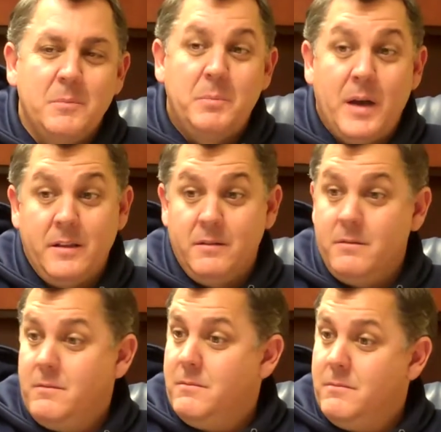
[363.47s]
but
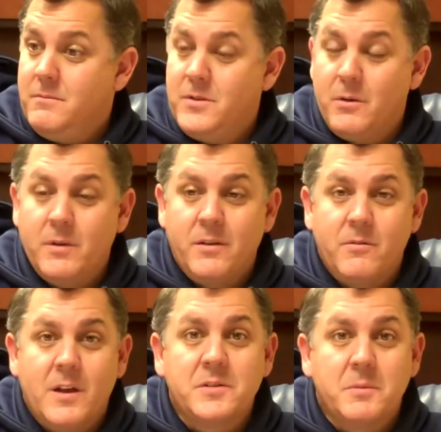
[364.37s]
don't
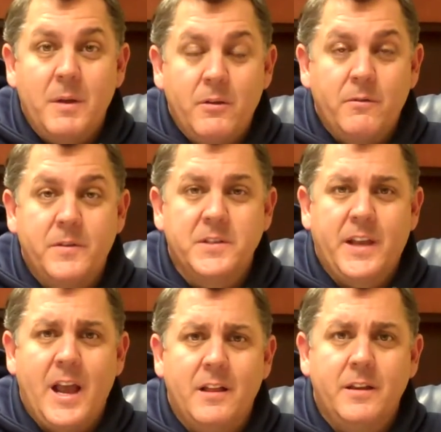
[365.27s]
underestimate her
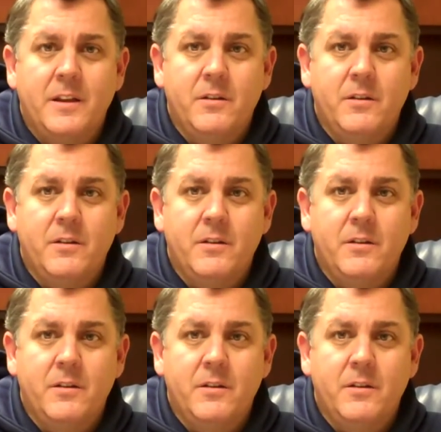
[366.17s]
physicality.